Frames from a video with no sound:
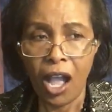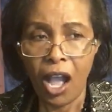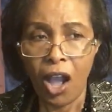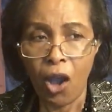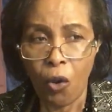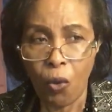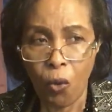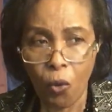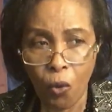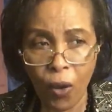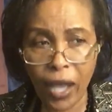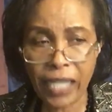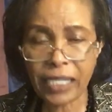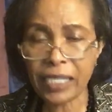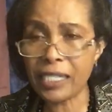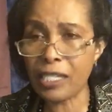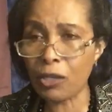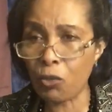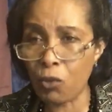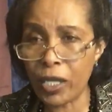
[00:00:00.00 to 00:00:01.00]
west
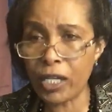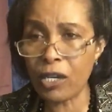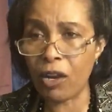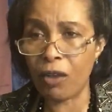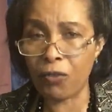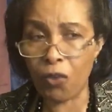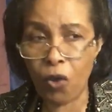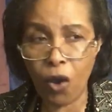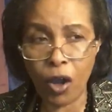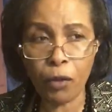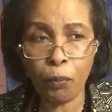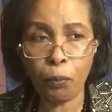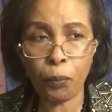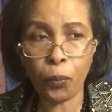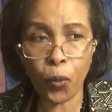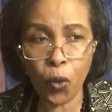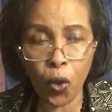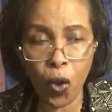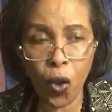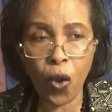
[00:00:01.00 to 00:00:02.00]
wind of God,
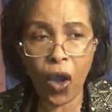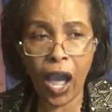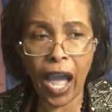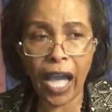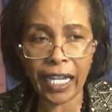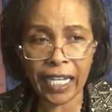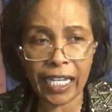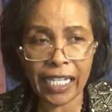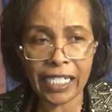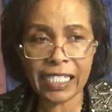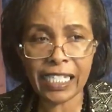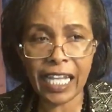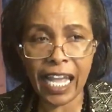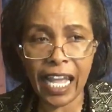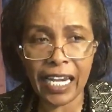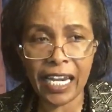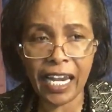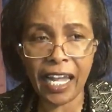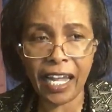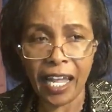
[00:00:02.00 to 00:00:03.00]
blow against
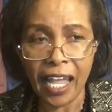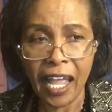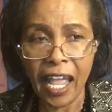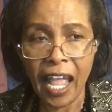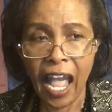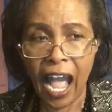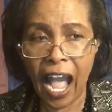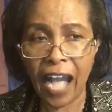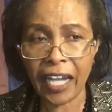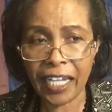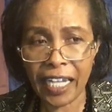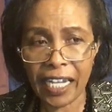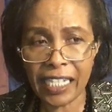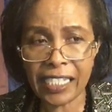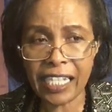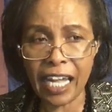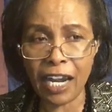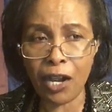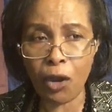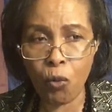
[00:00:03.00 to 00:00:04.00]
and against and
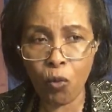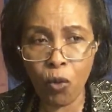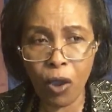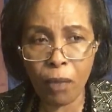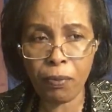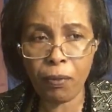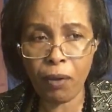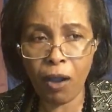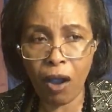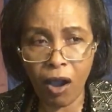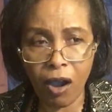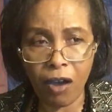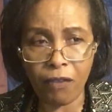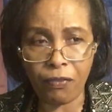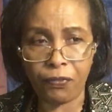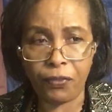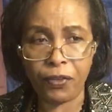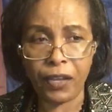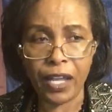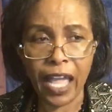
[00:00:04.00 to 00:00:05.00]
whip off
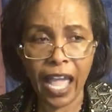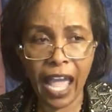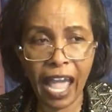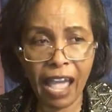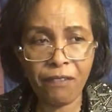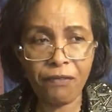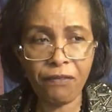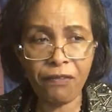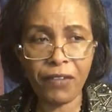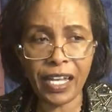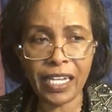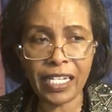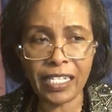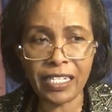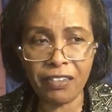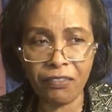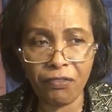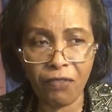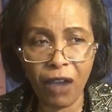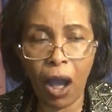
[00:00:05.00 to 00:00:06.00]
every
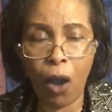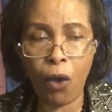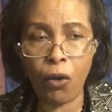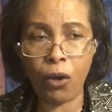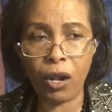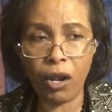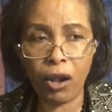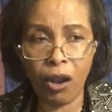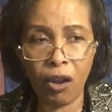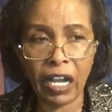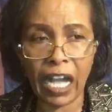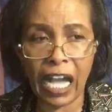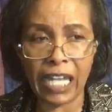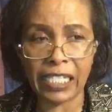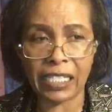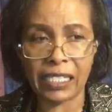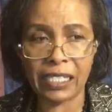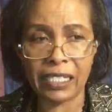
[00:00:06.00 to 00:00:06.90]
devour locust